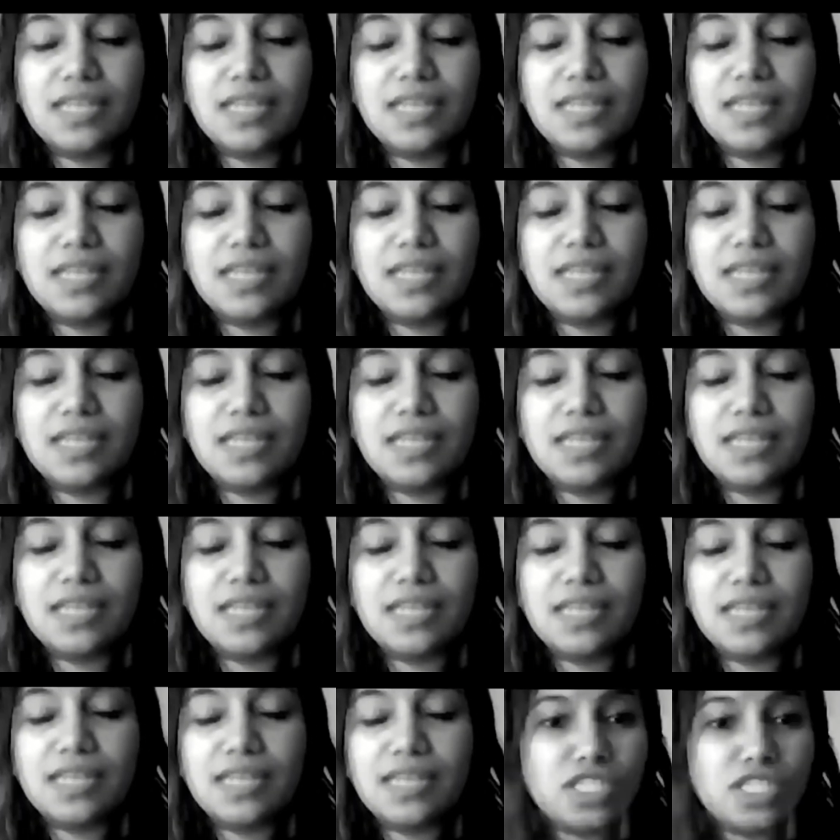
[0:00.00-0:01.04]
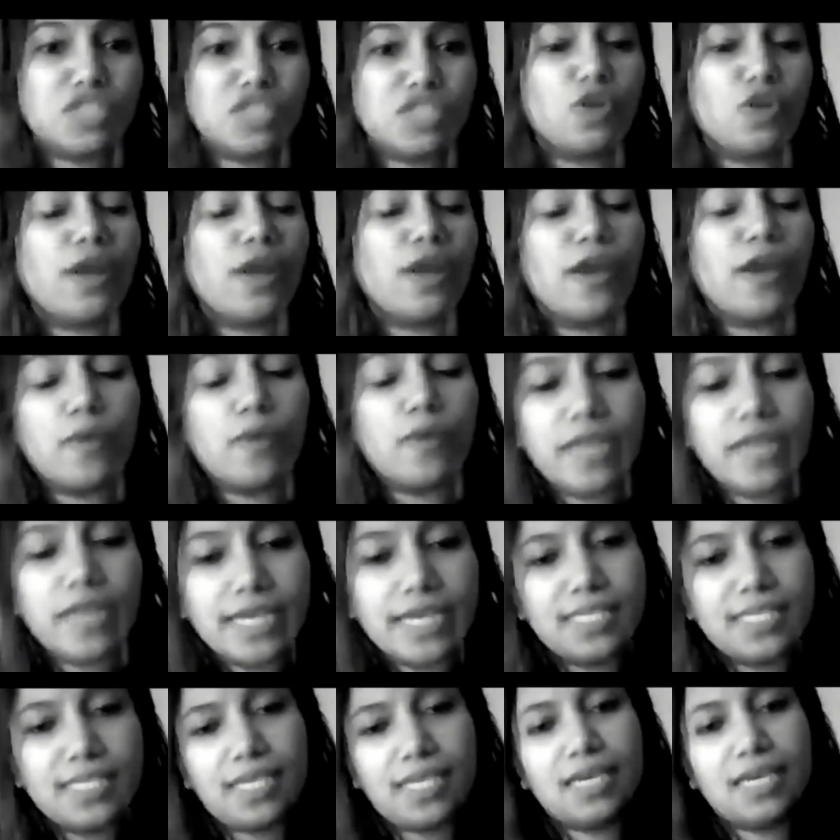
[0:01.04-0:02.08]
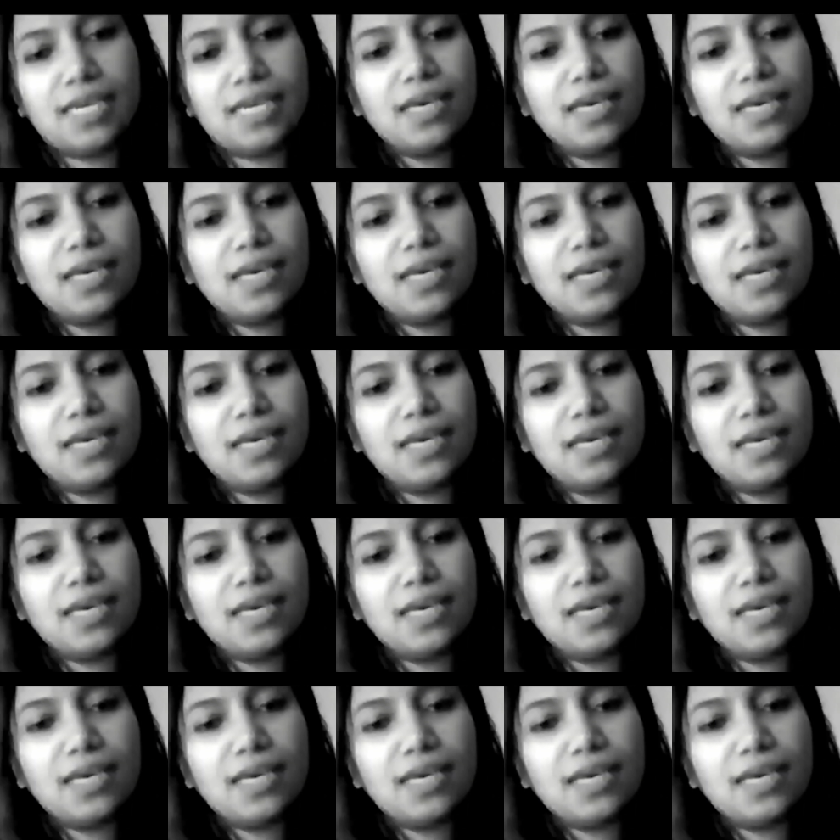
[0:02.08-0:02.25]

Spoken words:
to connect, and it's just not advertising.